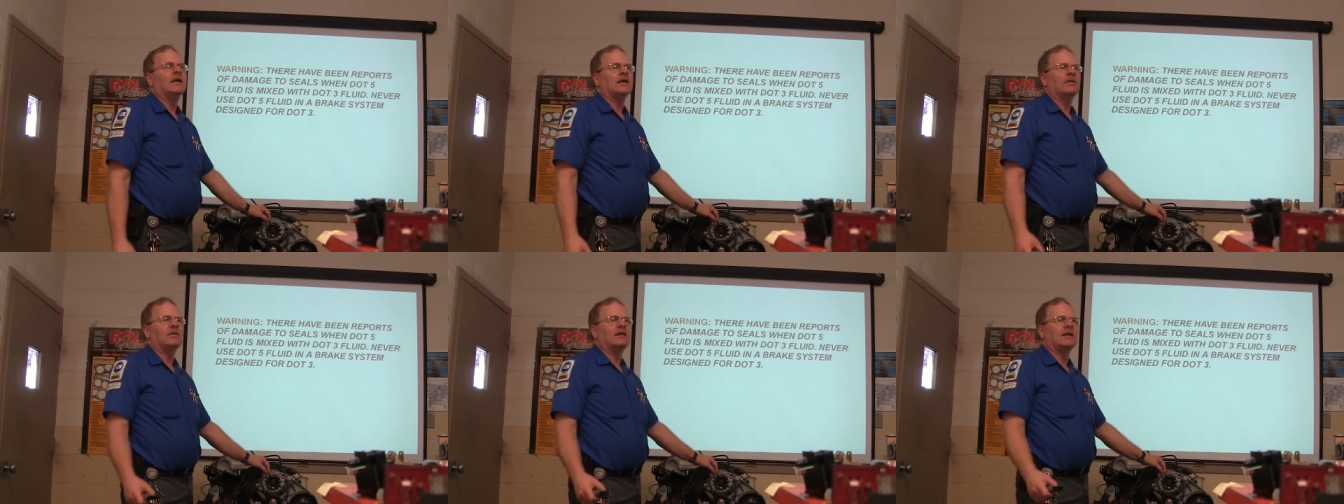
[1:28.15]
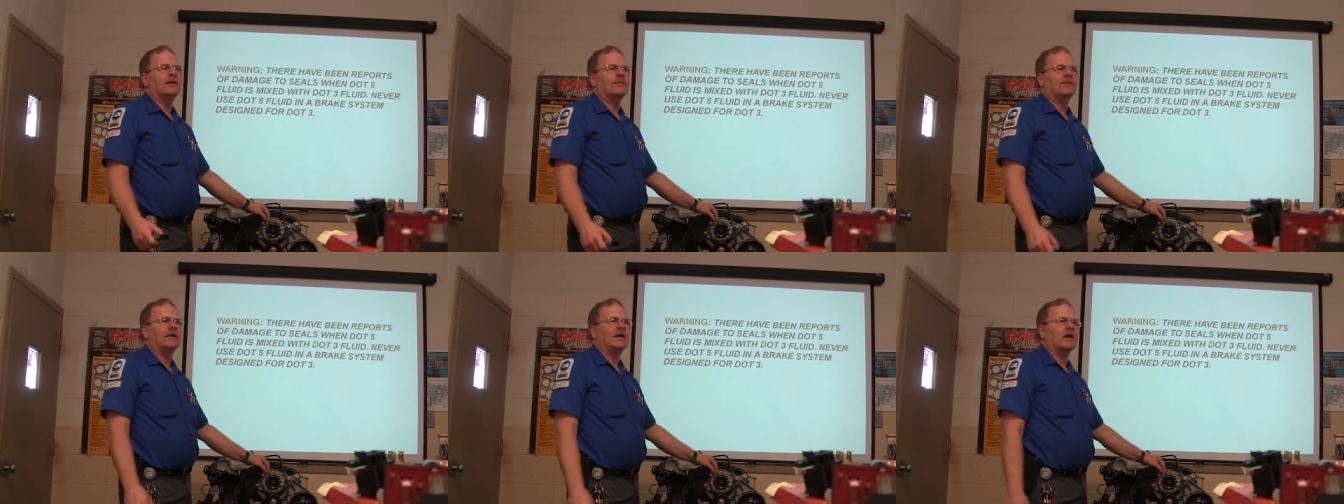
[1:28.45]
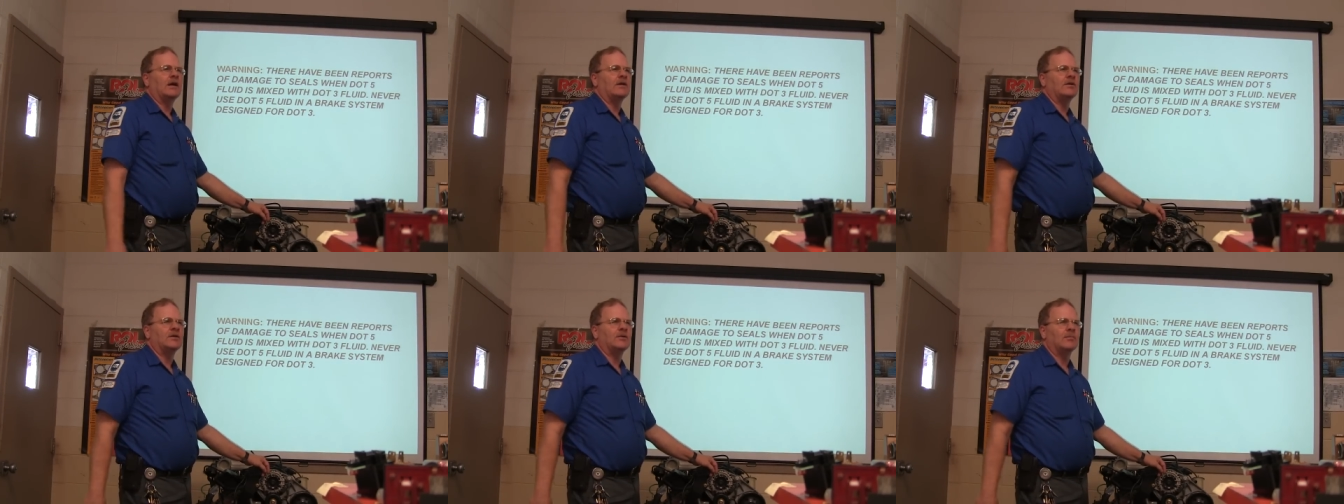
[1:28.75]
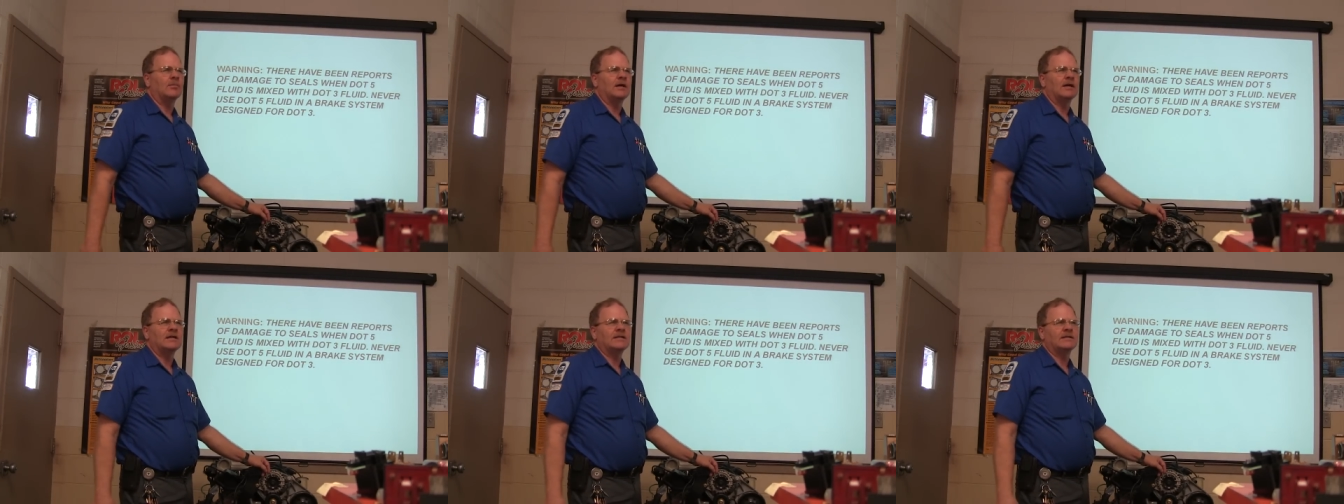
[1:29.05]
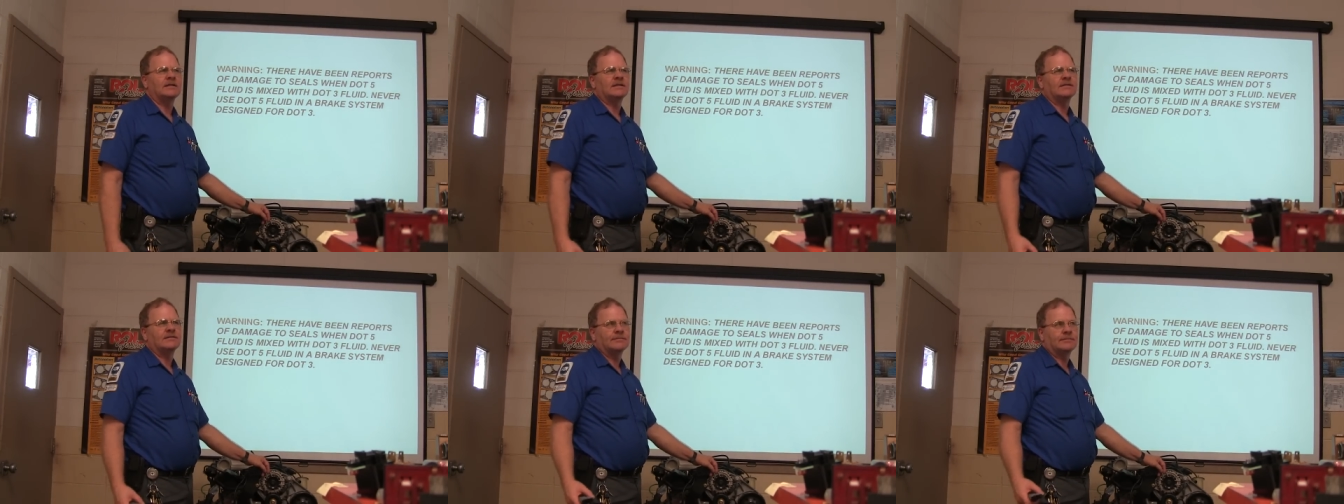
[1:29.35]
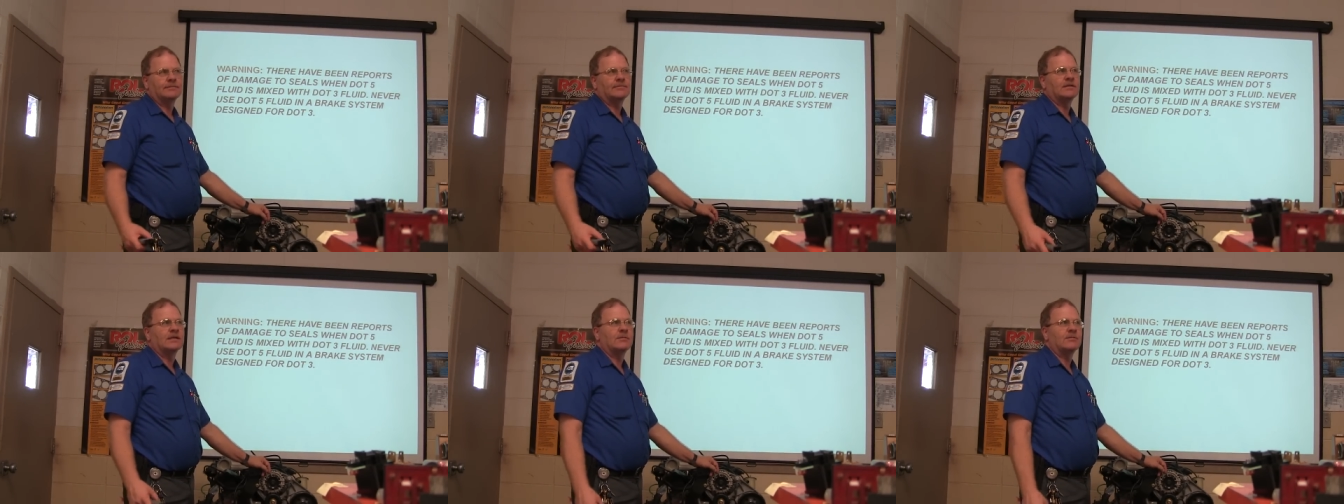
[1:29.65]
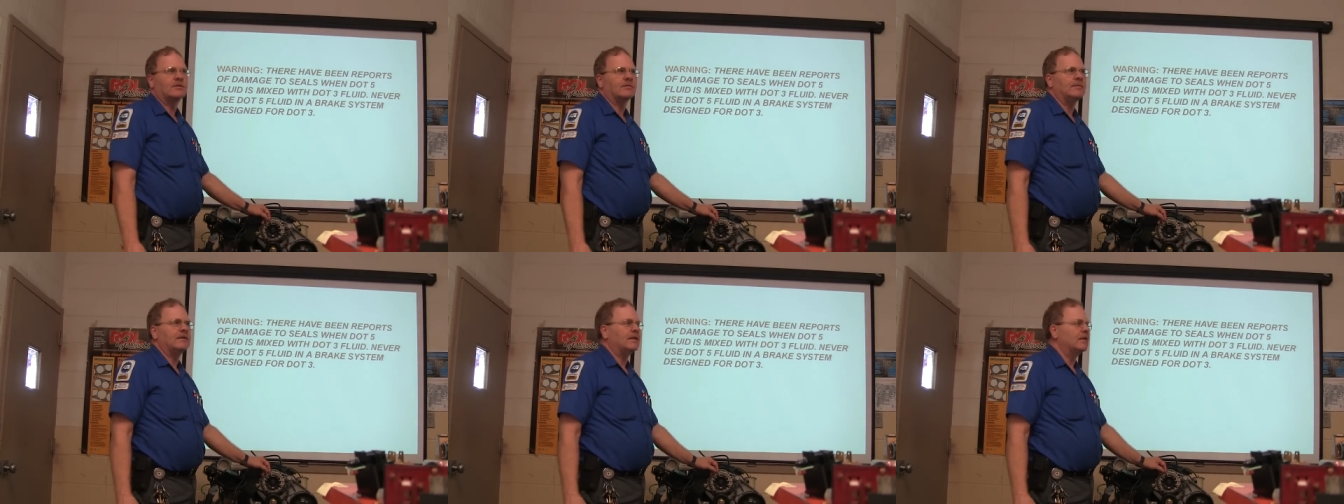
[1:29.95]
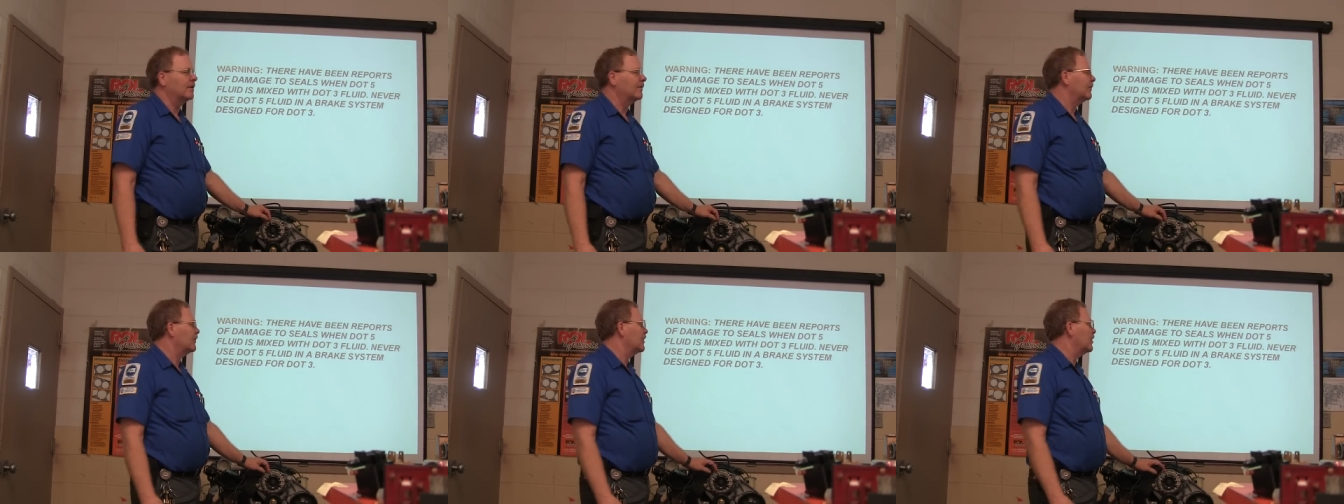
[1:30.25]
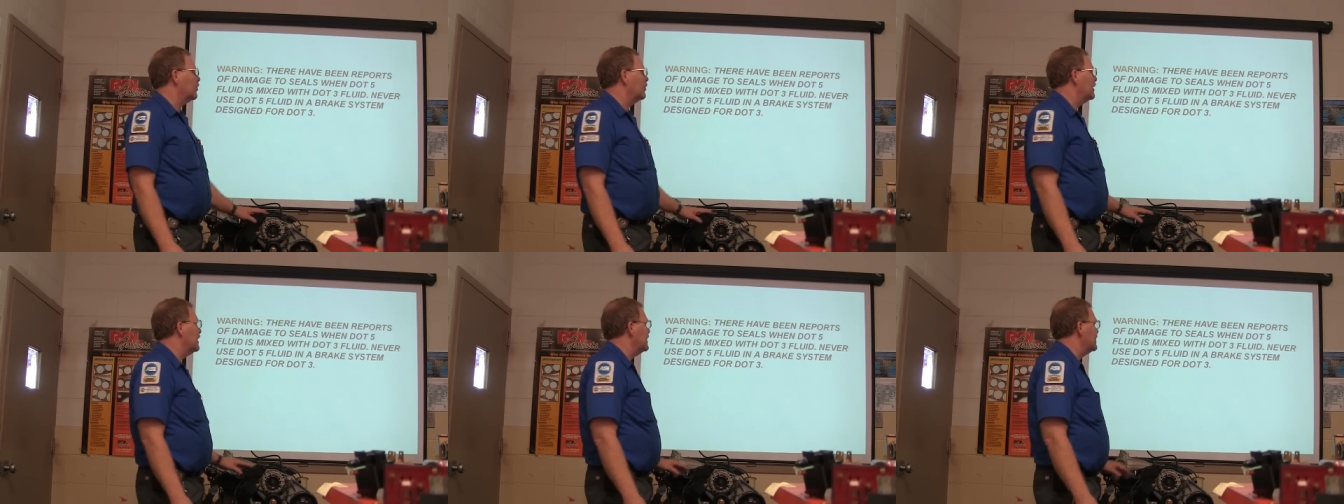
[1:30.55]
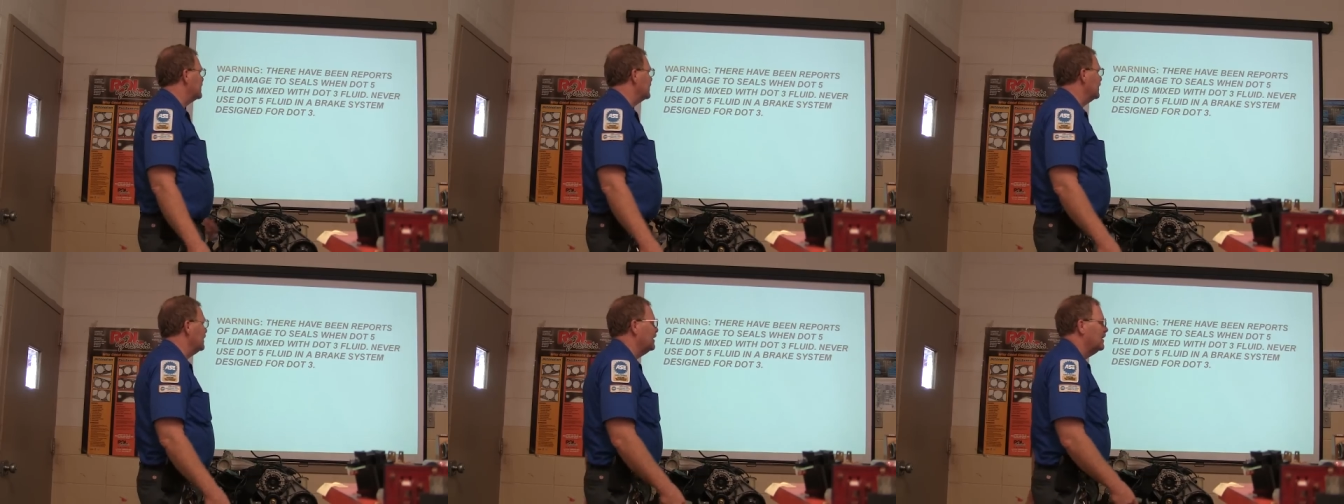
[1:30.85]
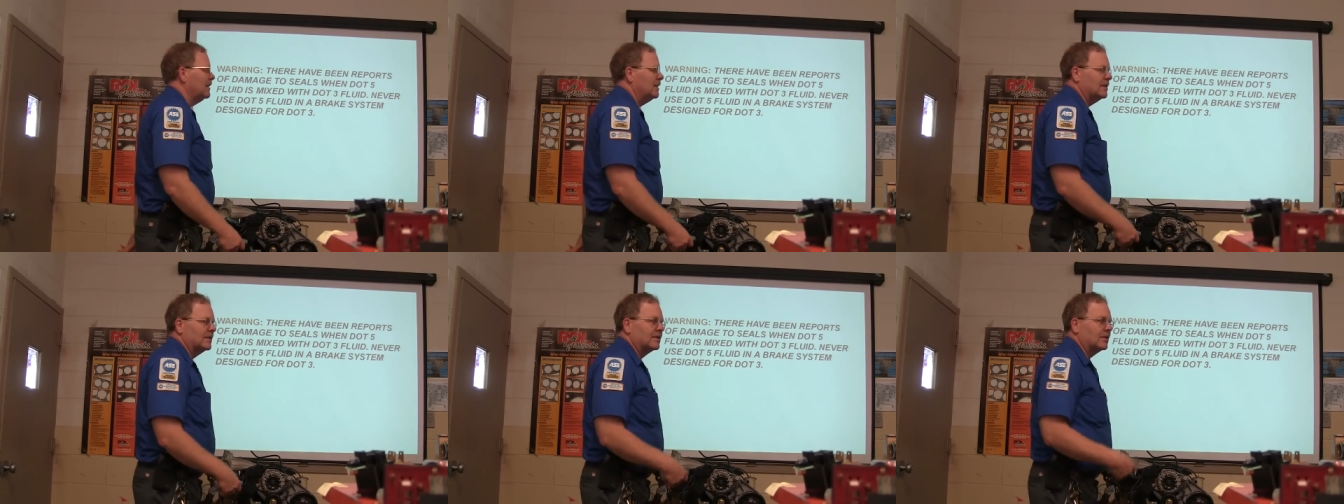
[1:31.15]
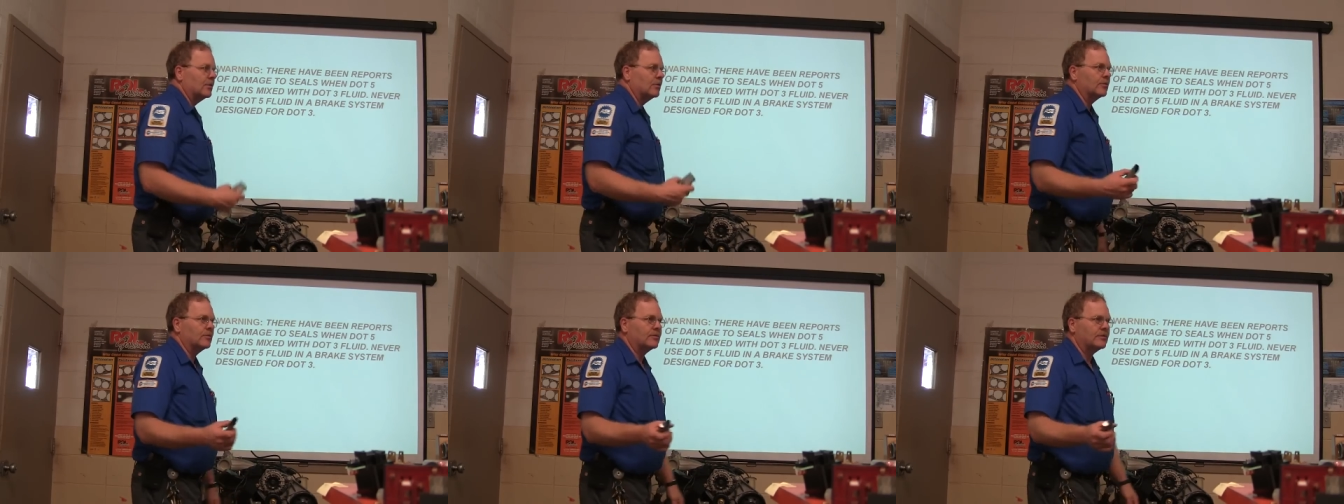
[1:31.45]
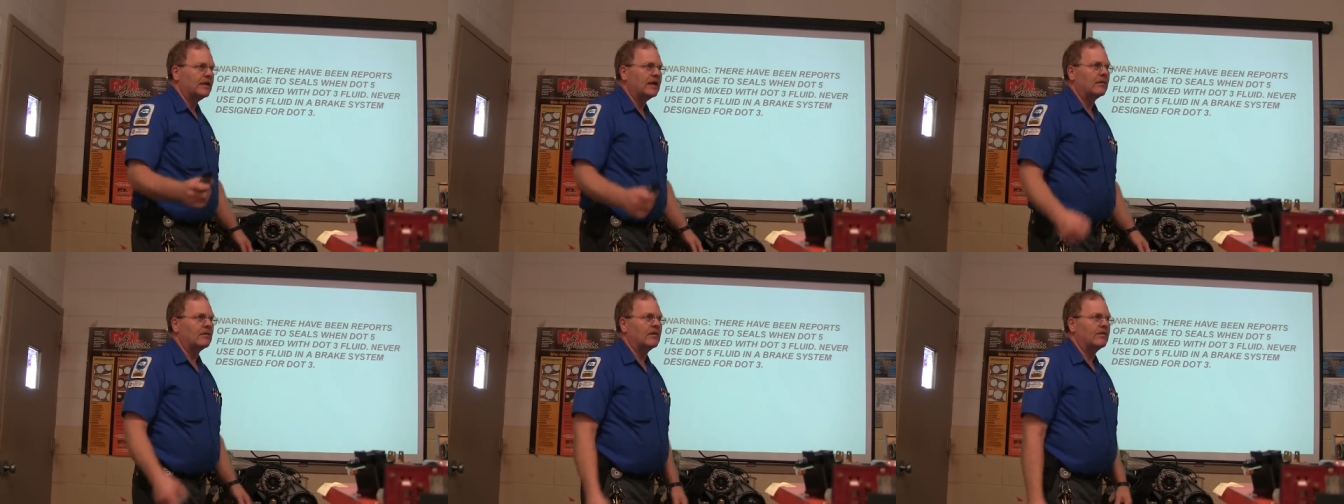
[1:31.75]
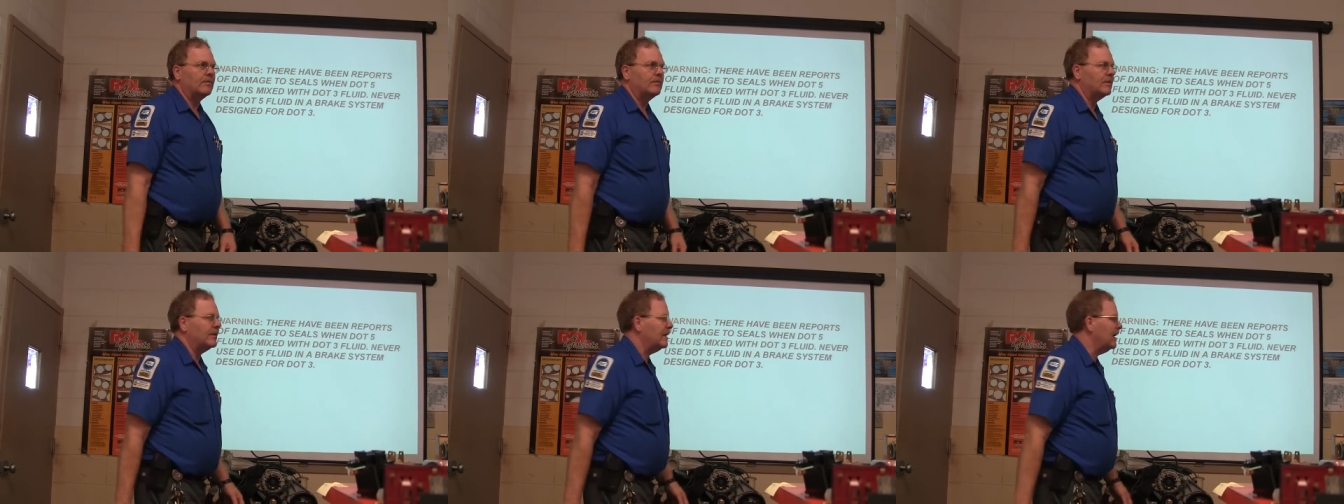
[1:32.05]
You end up with air in your brakes that seems to be there for no reason. So stay away from the